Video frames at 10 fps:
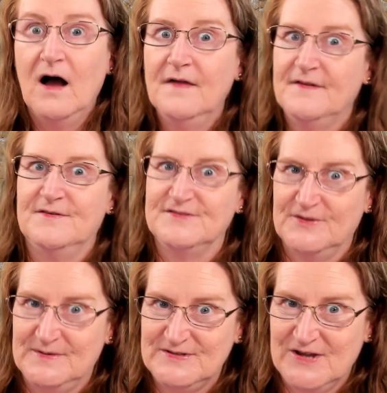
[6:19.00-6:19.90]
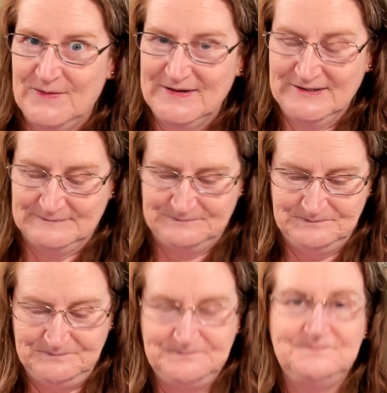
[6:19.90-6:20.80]
There is so much going on.
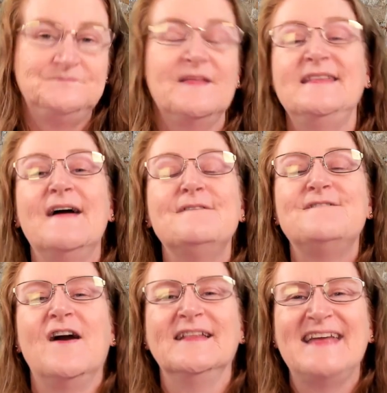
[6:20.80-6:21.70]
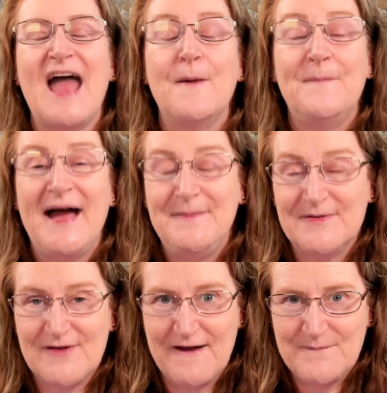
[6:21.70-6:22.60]
And now finally, our
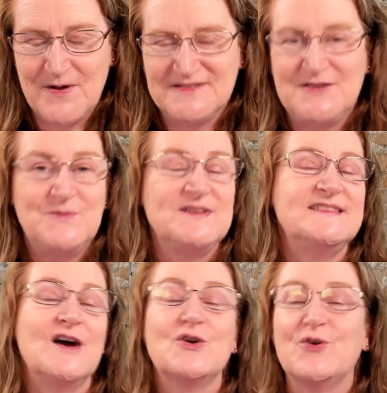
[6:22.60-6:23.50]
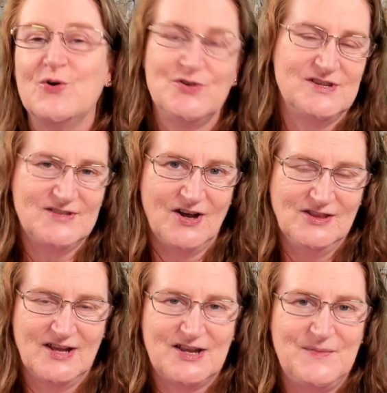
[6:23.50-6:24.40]
Papercraft Posse, which is our gorgeous
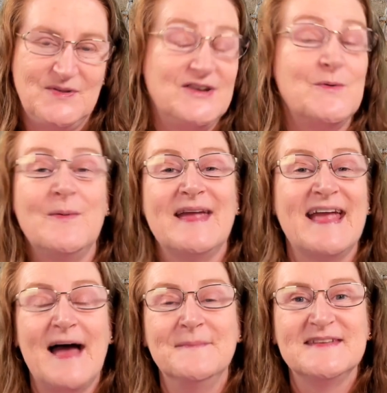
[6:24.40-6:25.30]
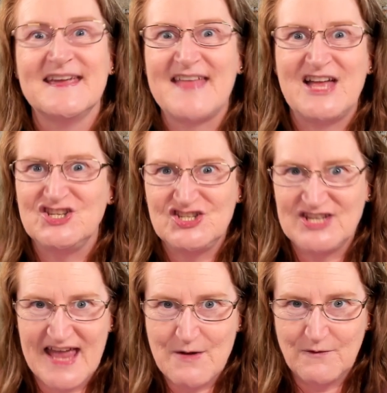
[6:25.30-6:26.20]
online community where we can come together and
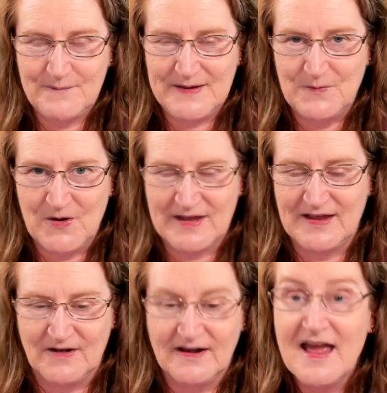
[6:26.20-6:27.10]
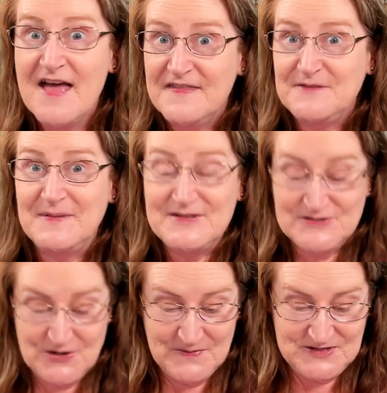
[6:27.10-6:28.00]
share what we've been working on. There's been so
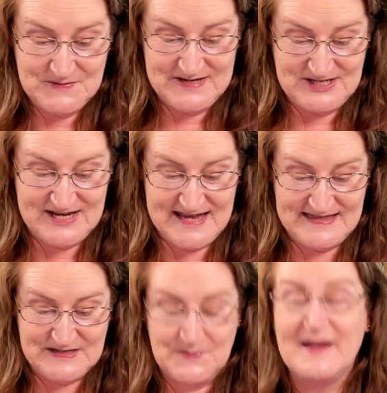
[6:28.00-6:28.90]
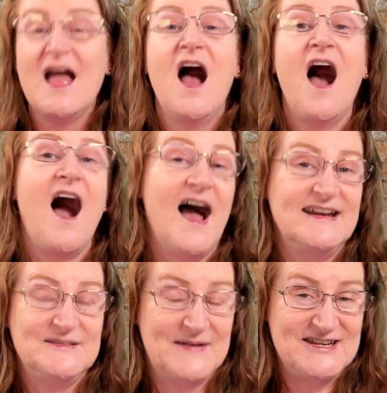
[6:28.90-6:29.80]
much being shared this week.
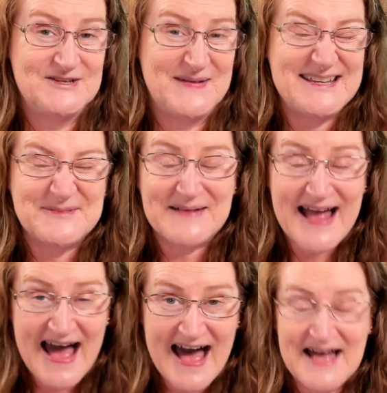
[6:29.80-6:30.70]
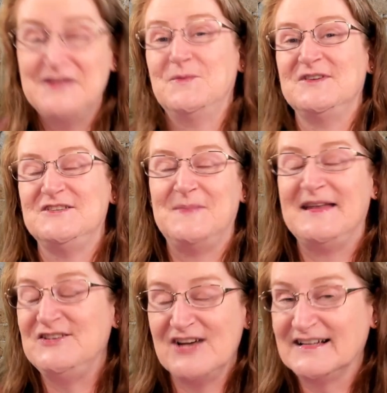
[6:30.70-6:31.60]
Heidi's managed to make some cards while she's
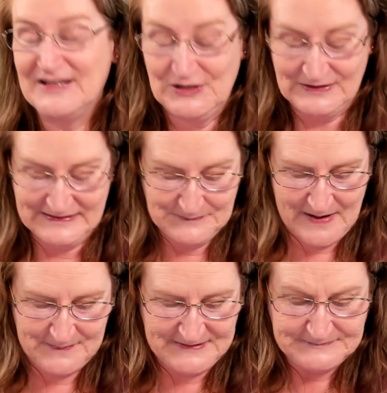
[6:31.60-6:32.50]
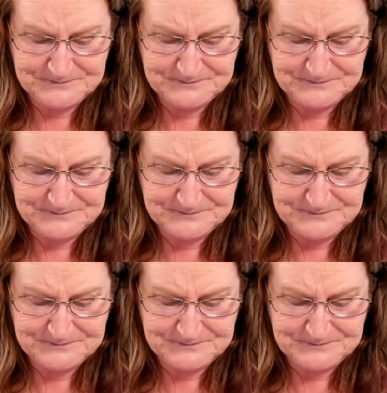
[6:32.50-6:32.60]
been juggling her little puppy.